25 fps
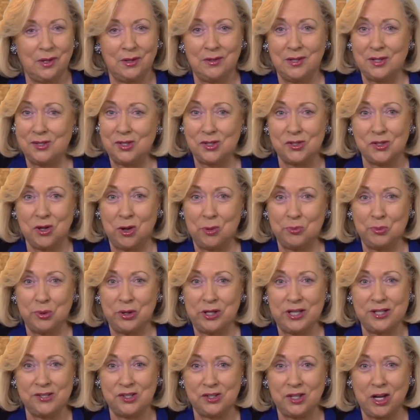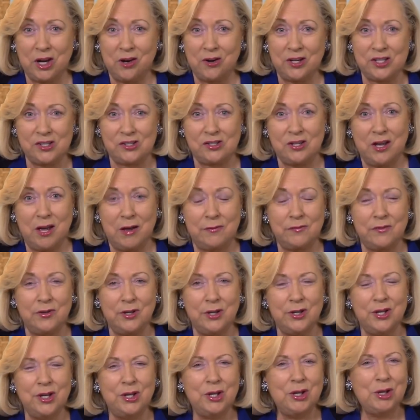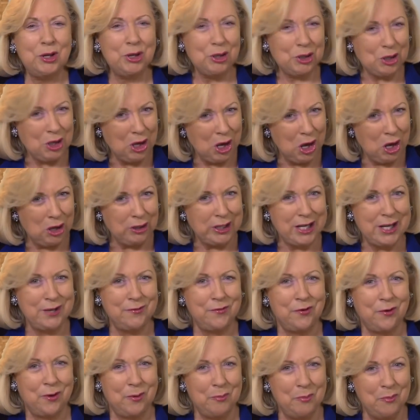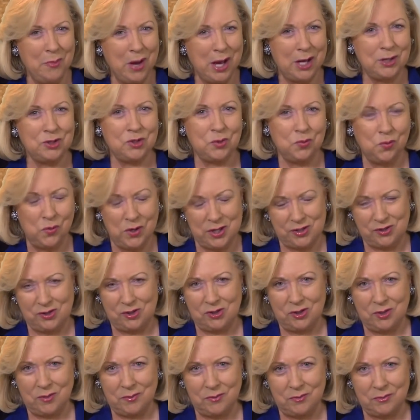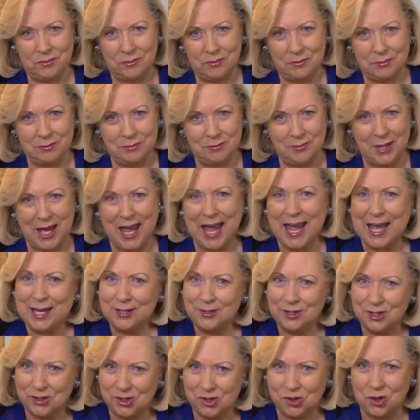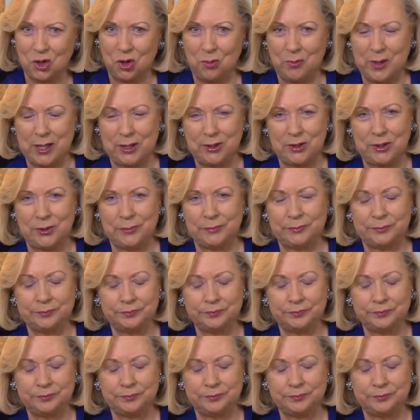This is all pretty scary stuff, calling for much wisdom and discernment.